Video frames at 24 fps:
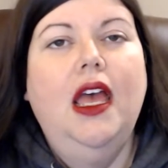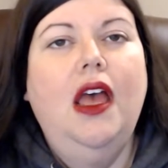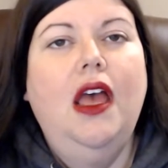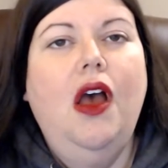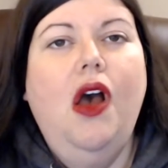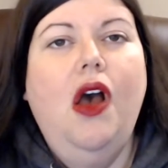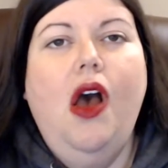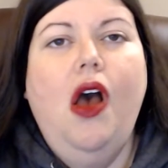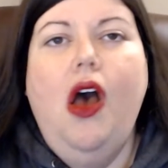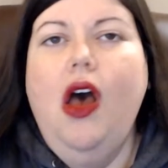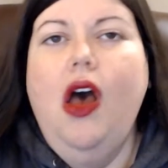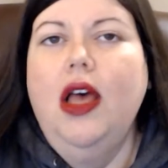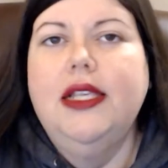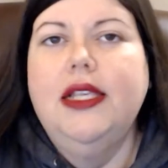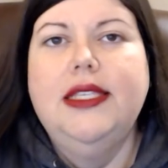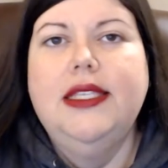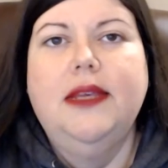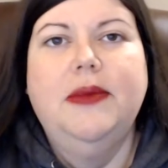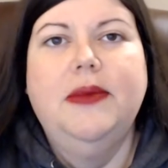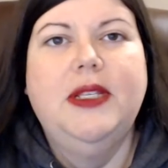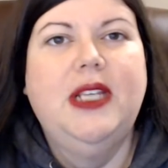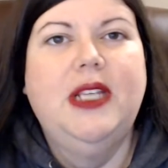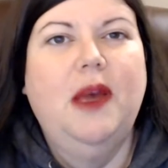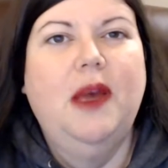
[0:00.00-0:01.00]
Awesome.
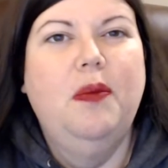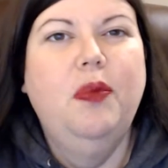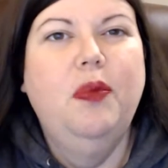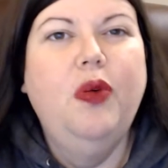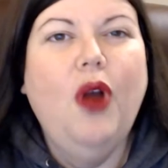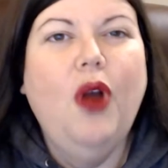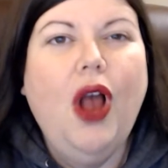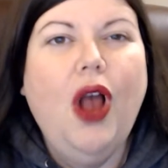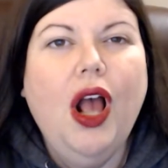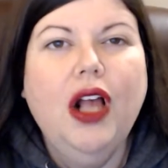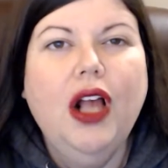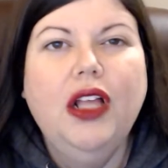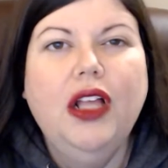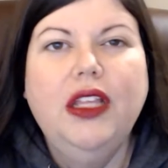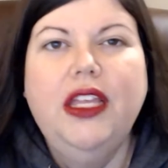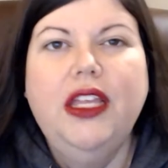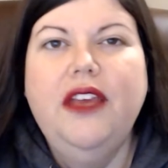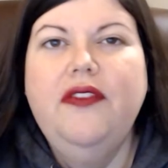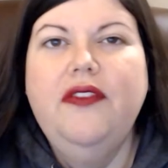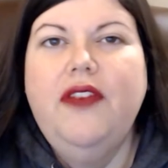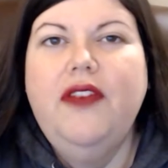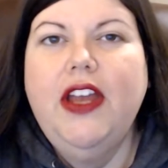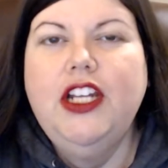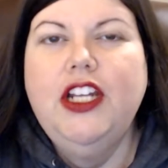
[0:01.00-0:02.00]
It's got broccoli,
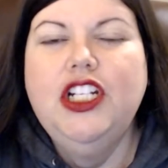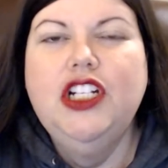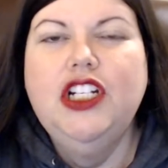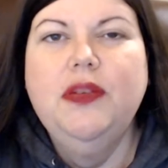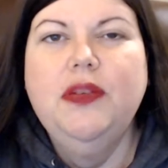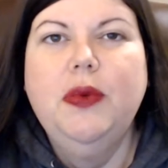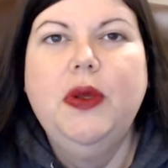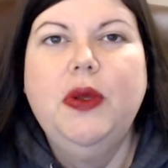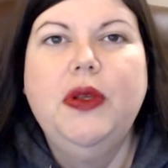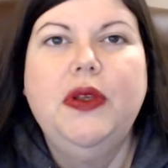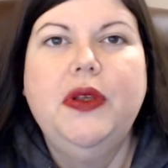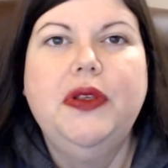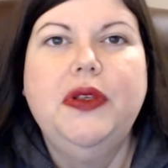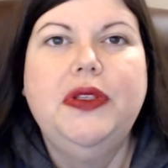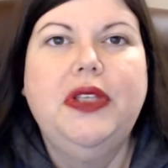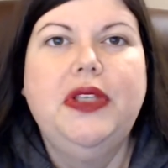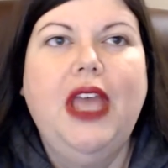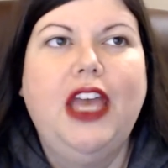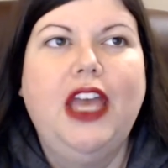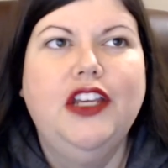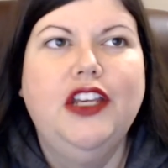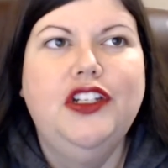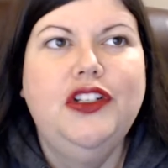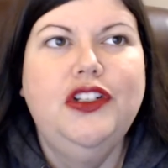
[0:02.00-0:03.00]
vegetables,
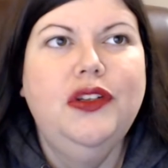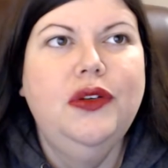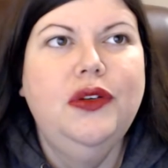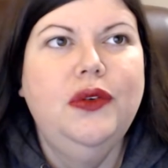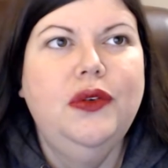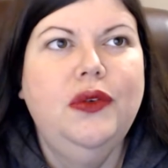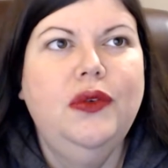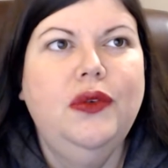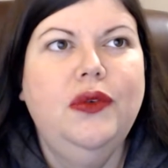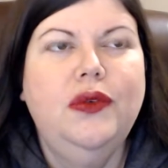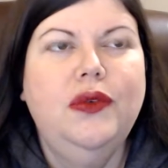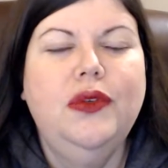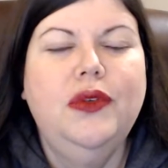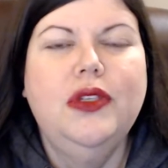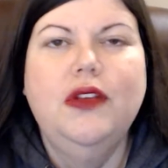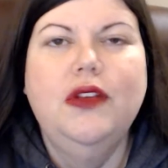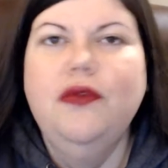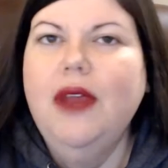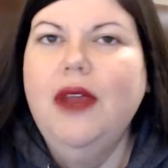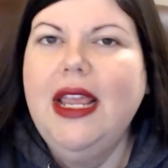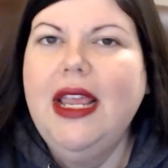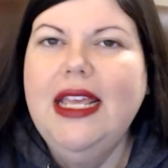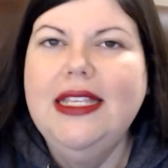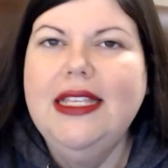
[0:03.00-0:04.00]
cashews, and
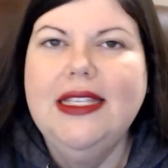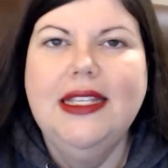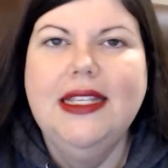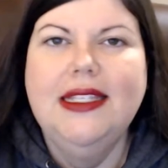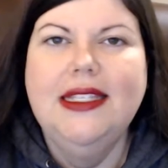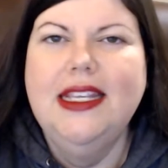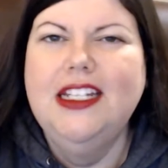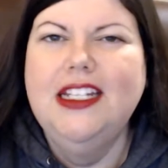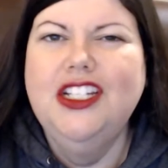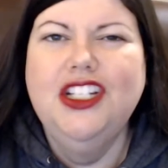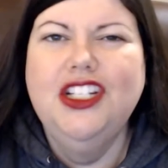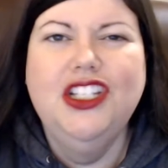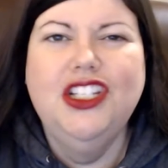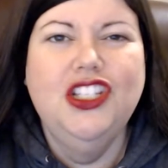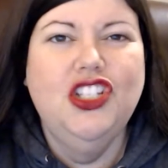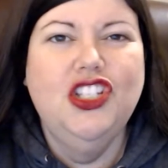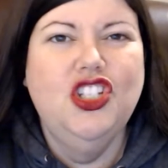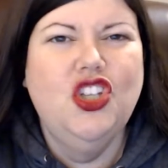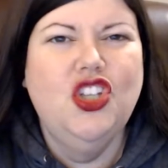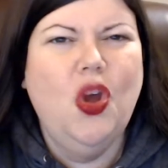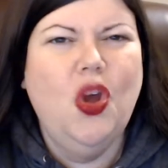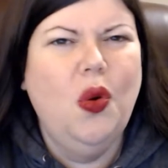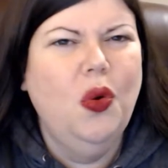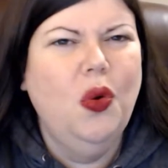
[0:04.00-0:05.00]
raisins. It's just
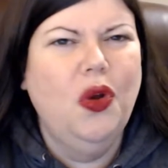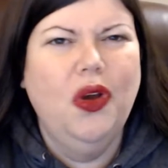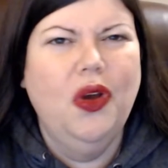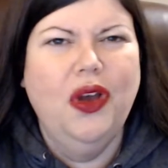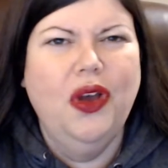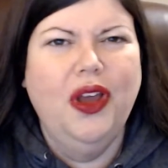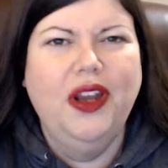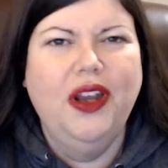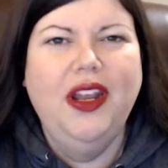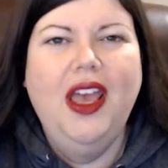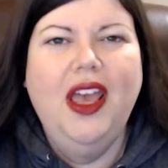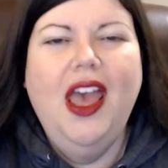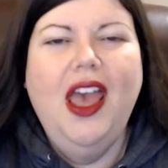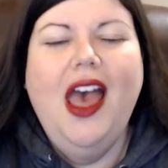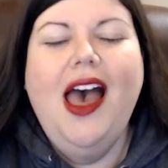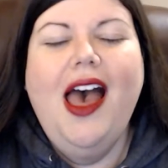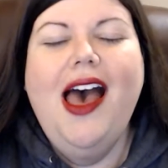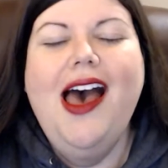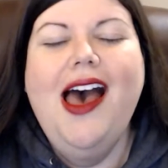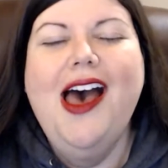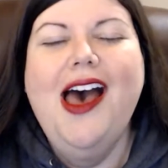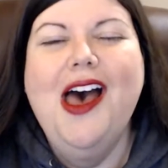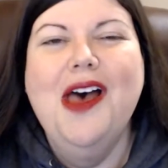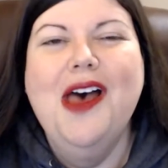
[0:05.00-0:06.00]
so good.
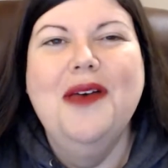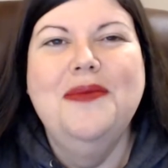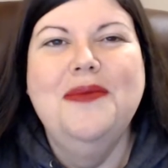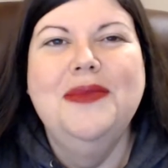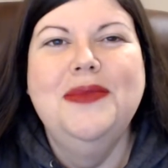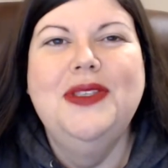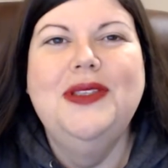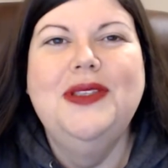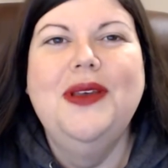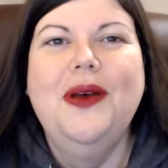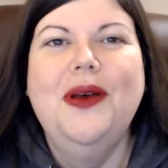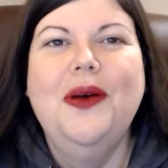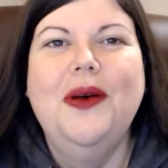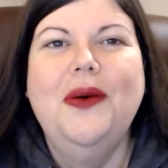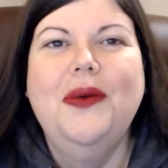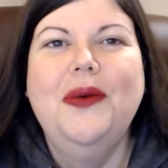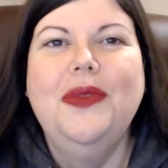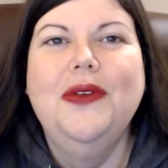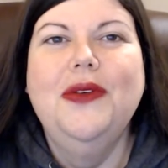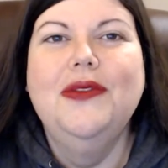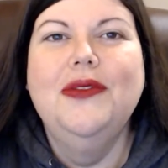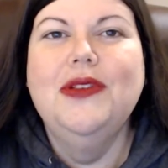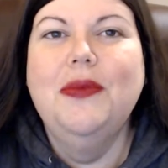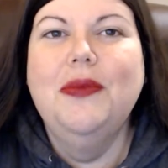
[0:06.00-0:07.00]
So there
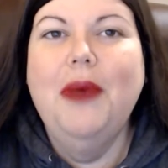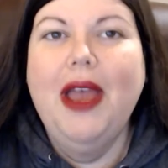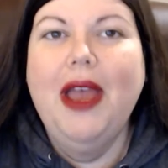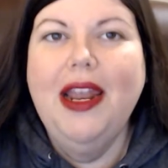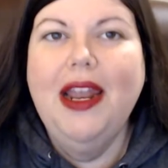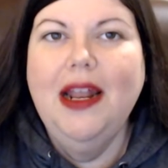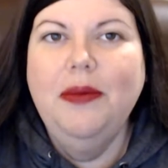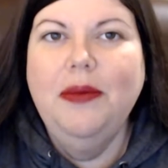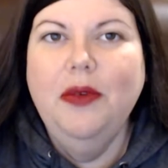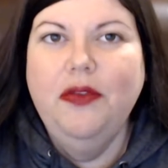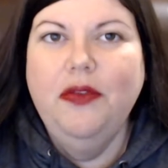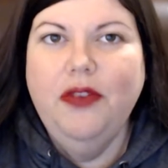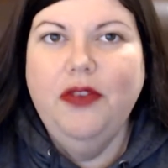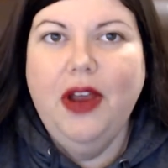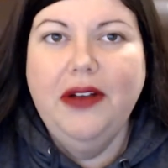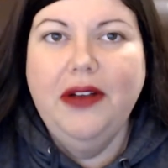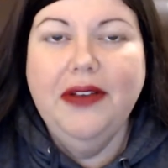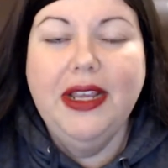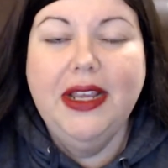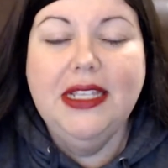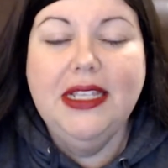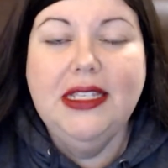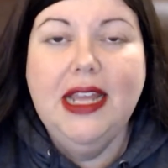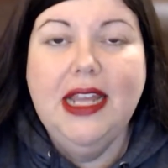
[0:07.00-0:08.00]
was a pineapple fried
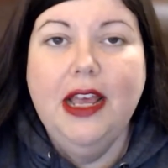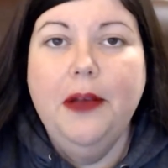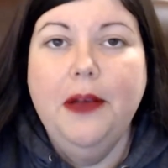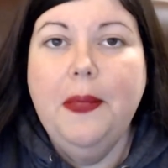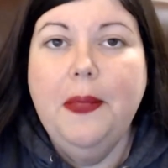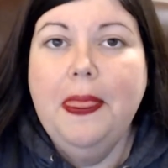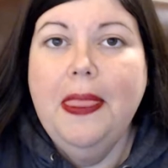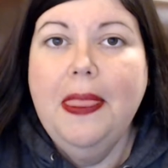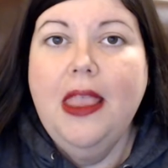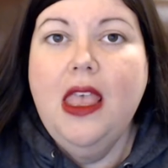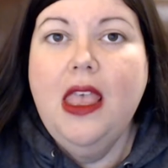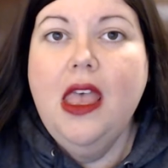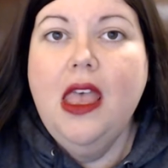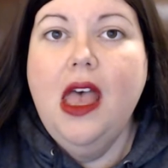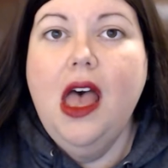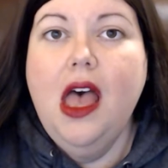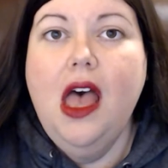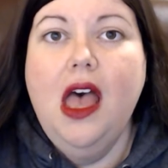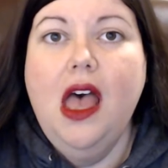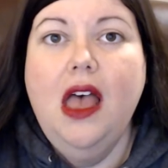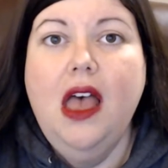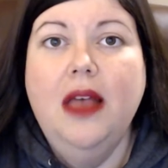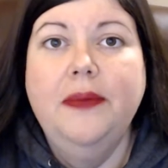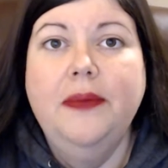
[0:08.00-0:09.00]
rice. Now,
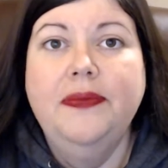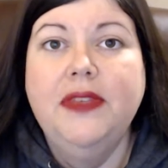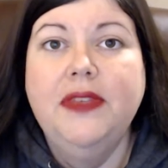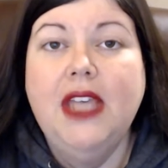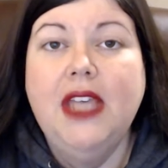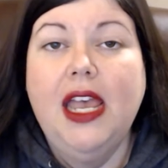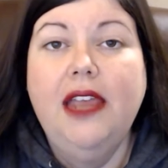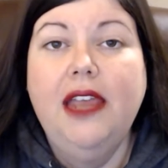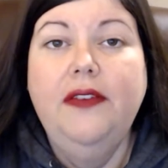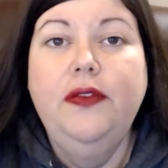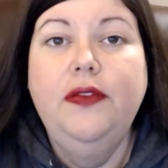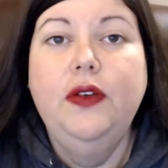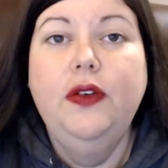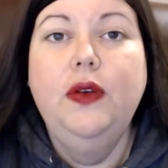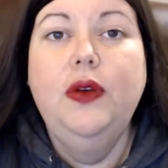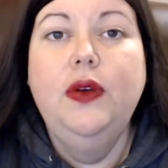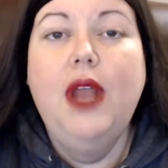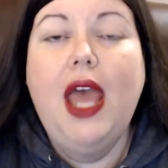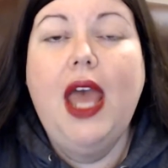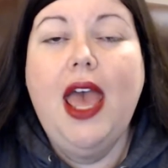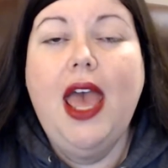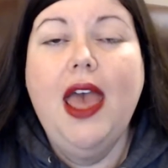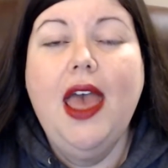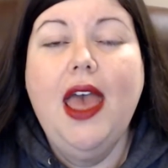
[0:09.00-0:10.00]
Thai food
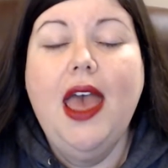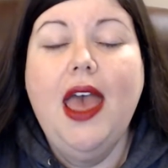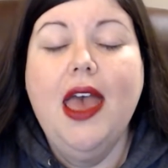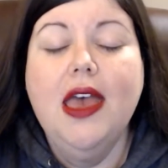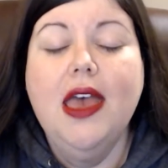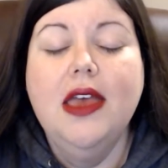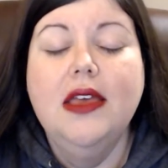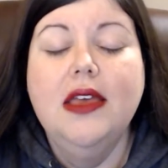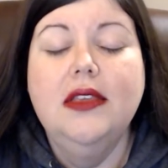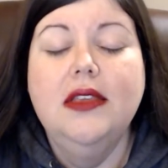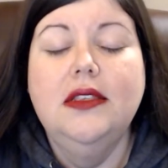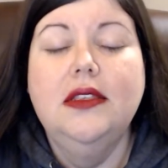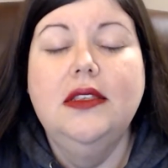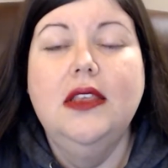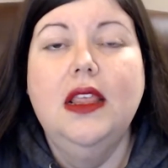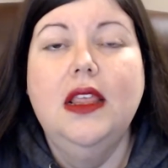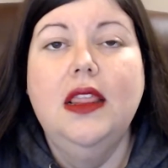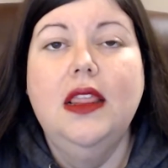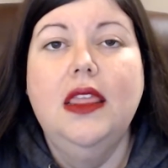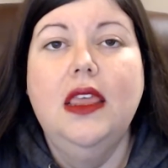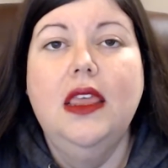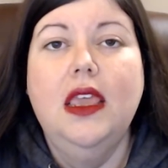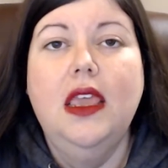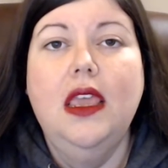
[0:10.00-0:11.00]
has
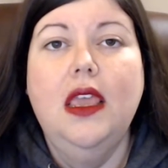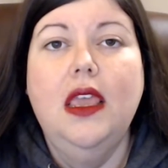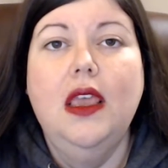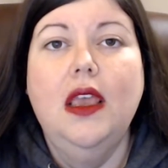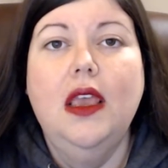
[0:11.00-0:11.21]
the